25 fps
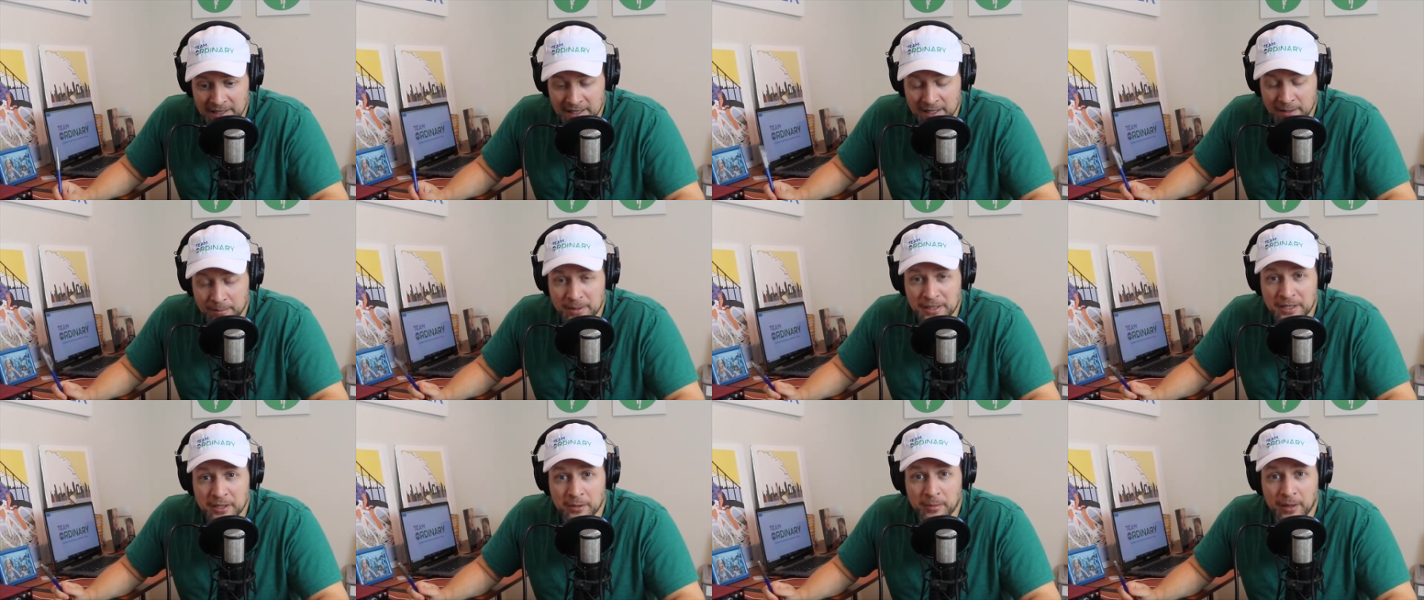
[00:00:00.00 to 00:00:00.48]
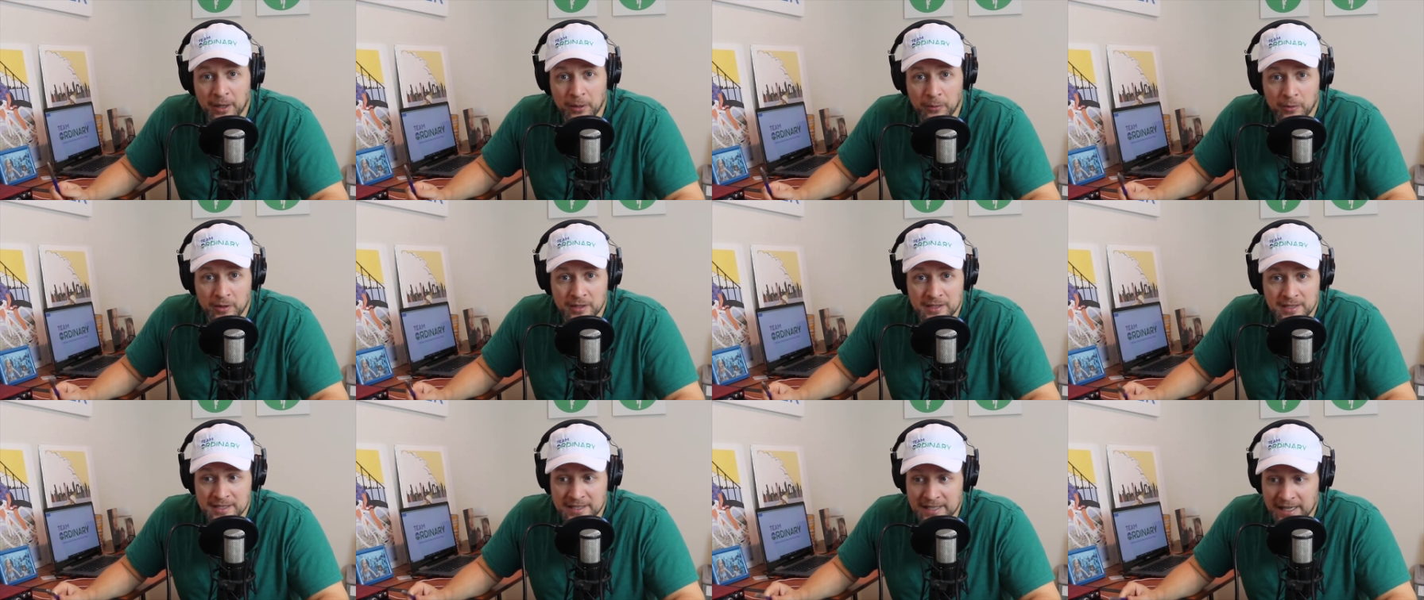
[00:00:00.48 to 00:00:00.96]
beat her by
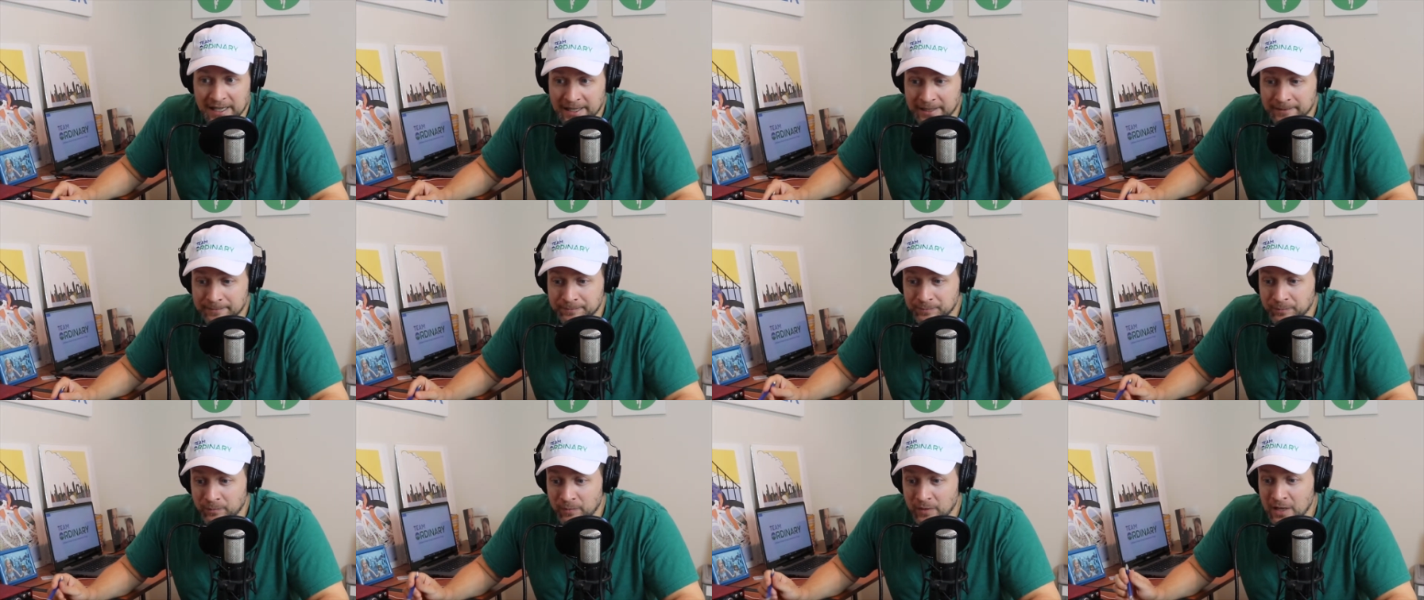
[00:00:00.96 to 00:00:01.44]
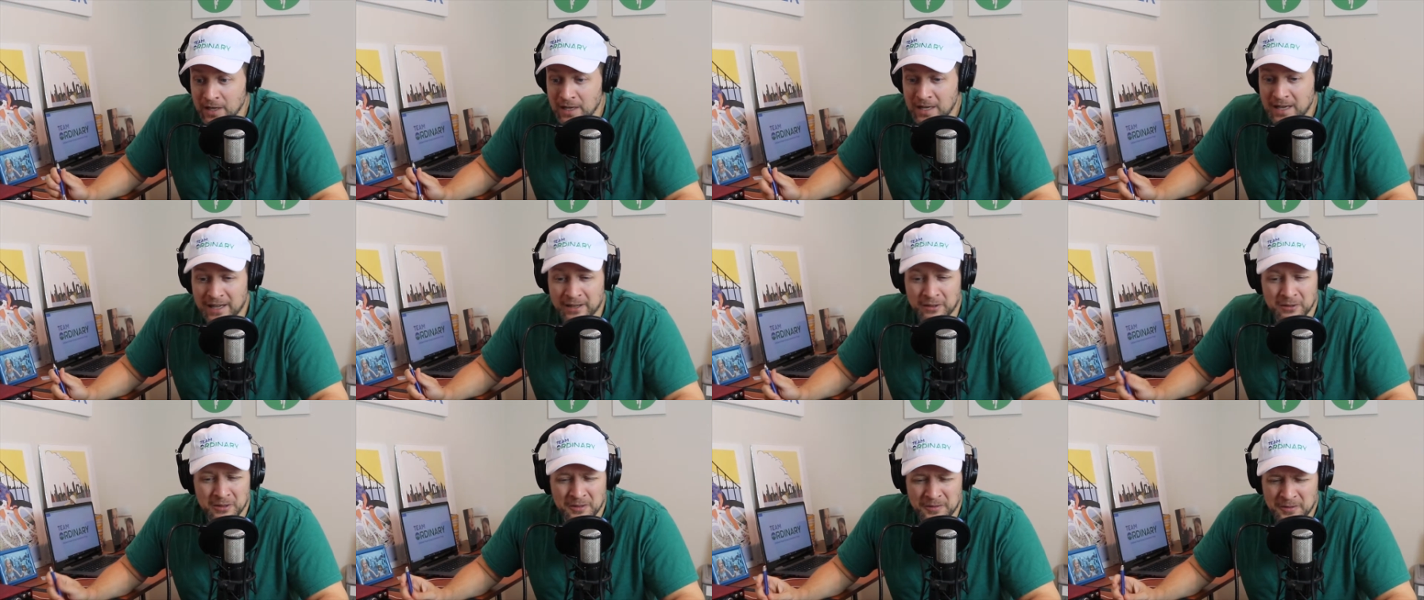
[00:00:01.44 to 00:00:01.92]
1 second.
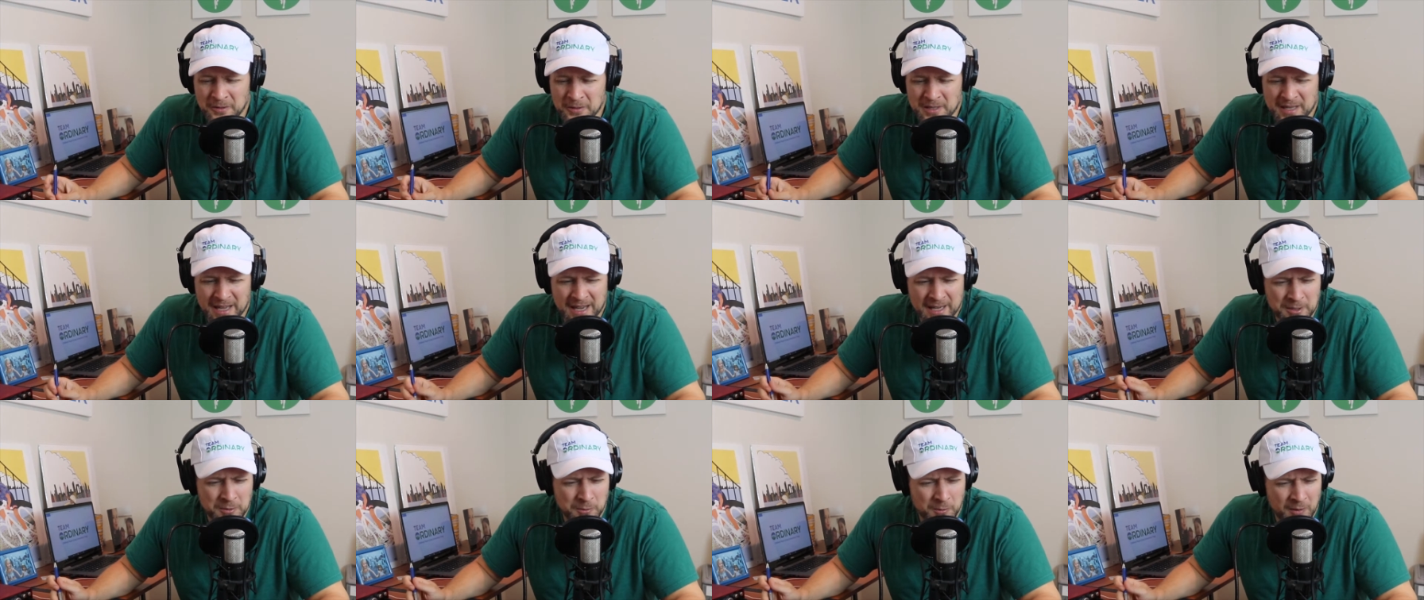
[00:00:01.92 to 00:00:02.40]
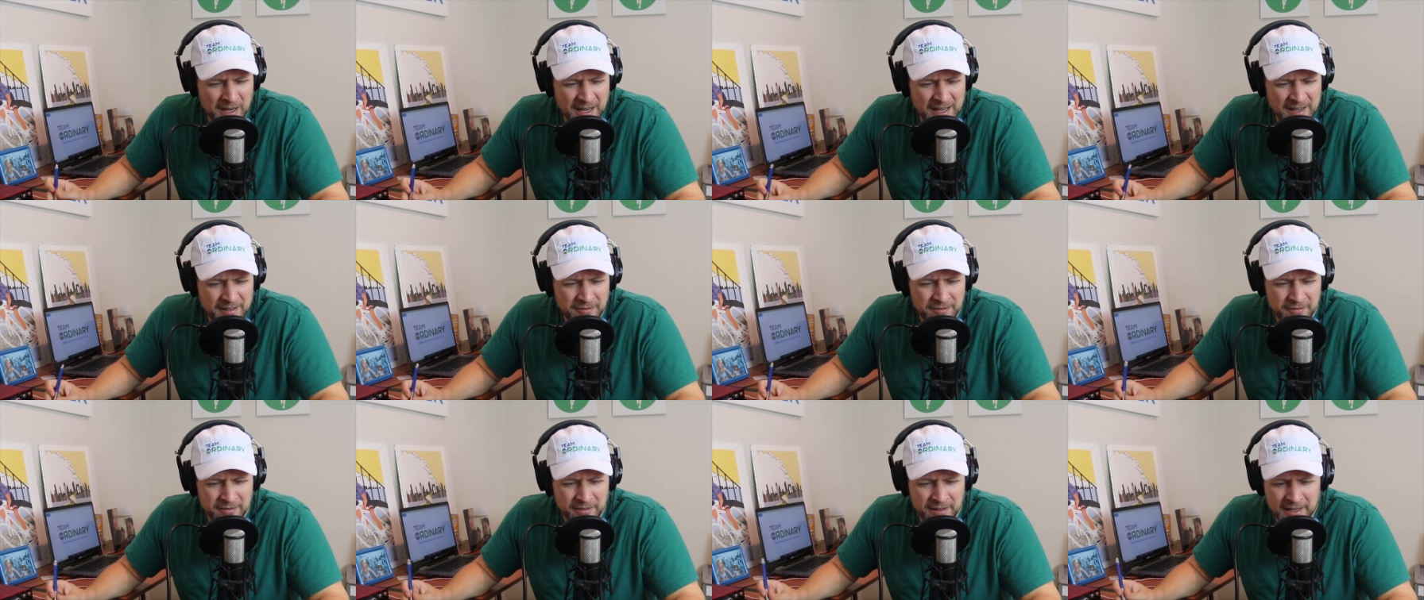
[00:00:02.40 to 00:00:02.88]
I don't know if it was
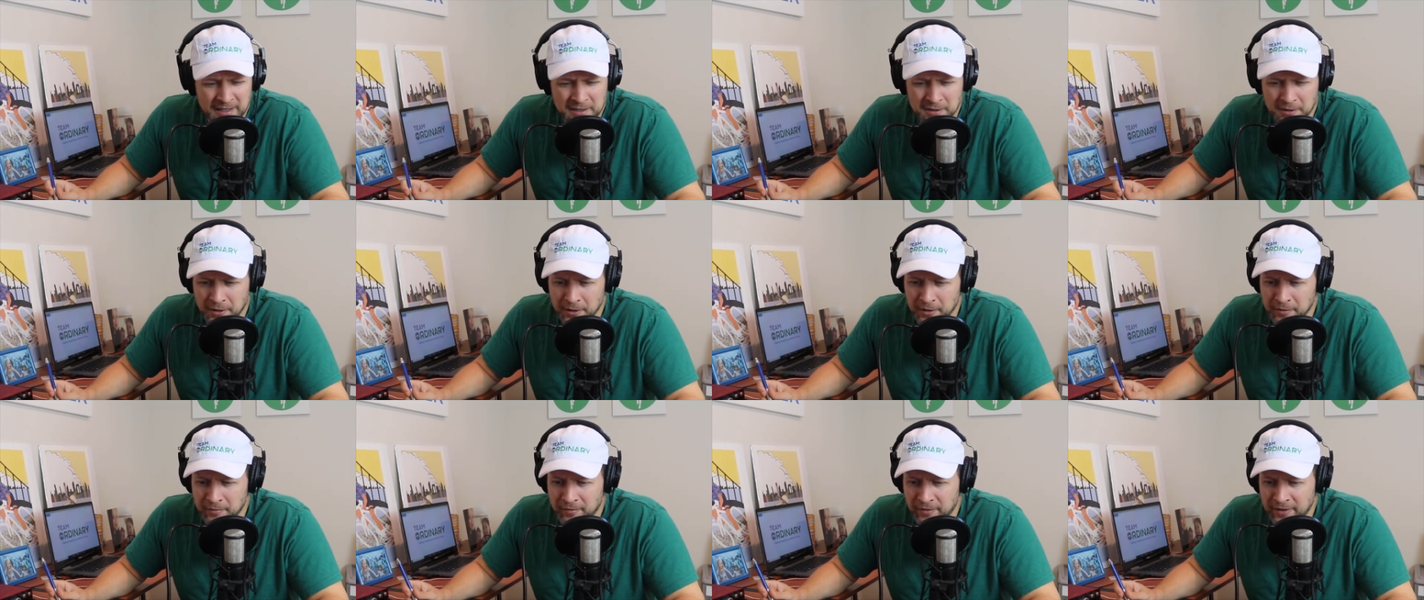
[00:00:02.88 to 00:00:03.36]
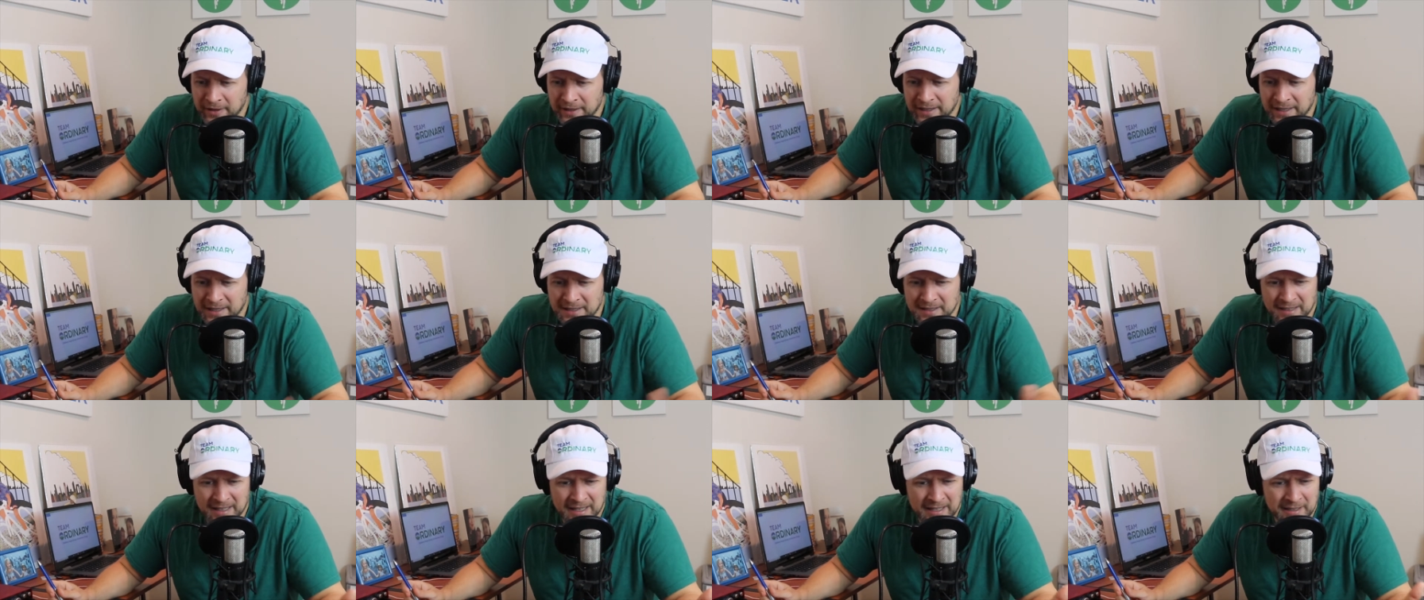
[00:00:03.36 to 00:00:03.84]
ex-wife, ex-girlfriend,
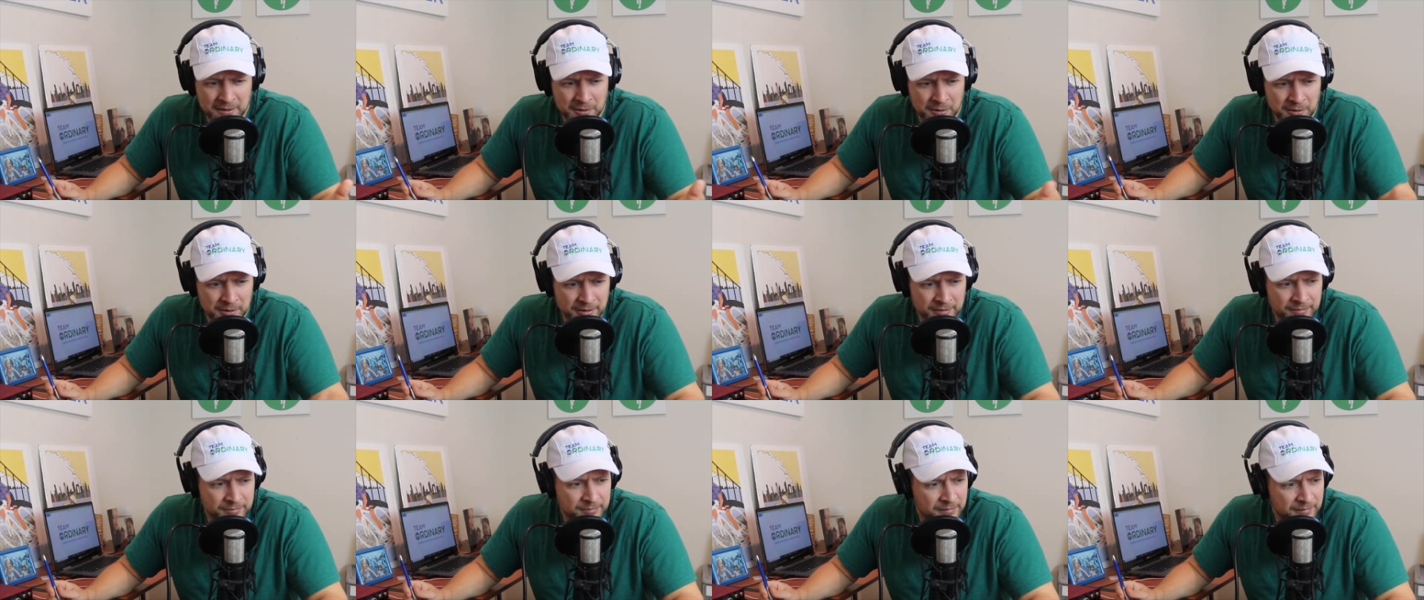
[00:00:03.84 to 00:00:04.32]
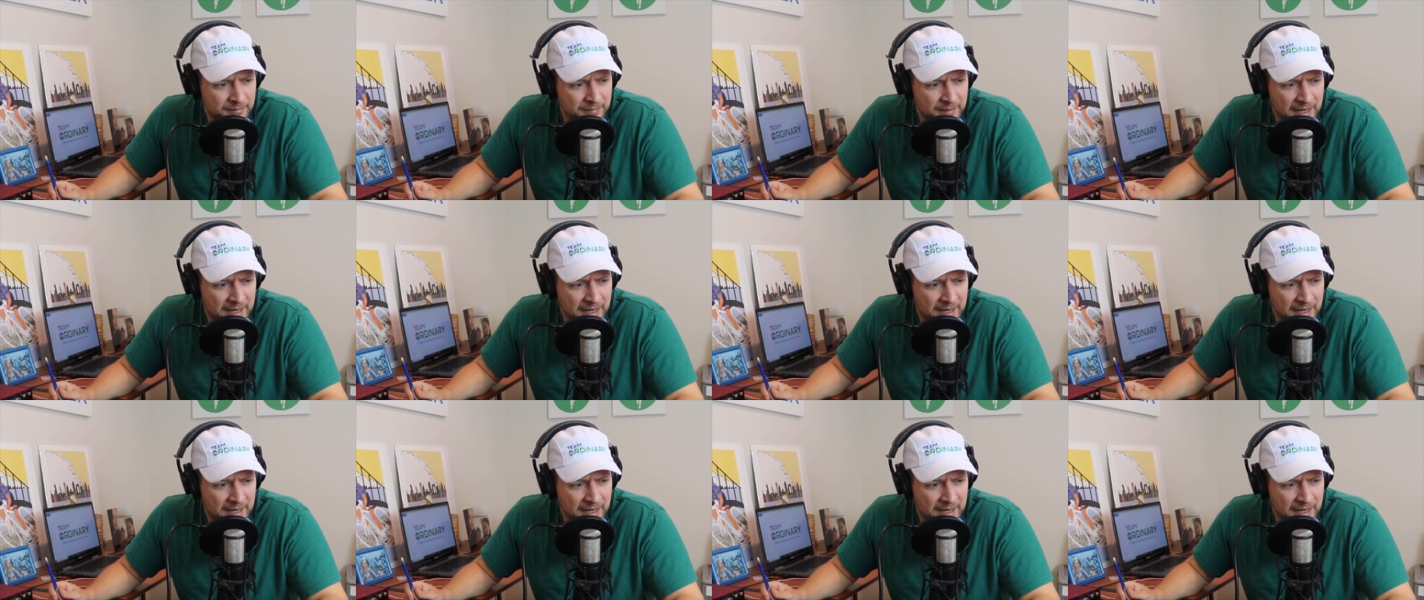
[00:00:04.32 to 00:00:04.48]
ex-landlord,